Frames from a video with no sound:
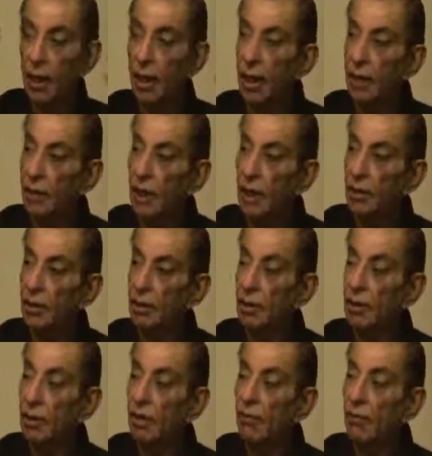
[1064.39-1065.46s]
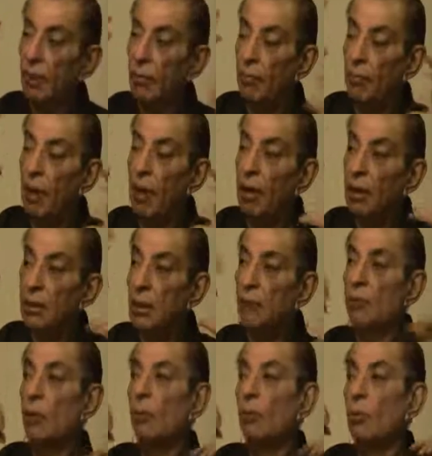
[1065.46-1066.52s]
contains different parts of
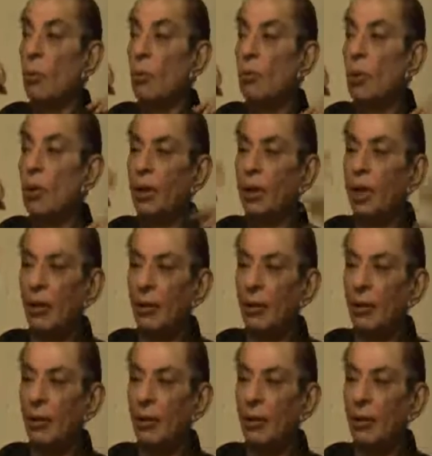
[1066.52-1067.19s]
our whole body,